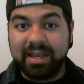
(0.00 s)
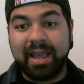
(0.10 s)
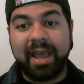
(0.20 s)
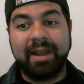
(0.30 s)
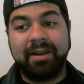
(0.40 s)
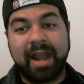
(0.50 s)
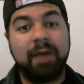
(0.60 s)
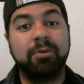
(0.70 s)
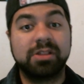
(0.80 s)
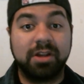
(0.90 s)
and now
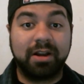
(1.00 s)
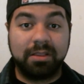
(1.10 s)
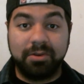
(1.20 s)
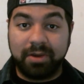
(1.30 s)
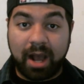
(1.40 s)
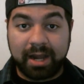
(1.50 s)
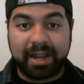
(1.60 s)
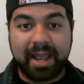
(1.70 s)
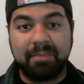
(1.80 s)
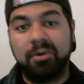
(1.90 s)
we're starting to do it on
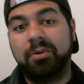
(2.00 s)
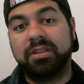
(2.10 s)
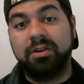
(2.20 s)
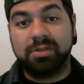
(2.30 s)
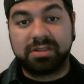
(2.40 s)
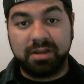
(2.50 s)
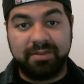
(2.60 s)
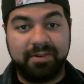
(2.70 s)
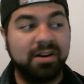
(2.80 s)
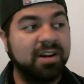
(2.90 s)
camera with the new
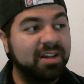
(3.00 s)
server.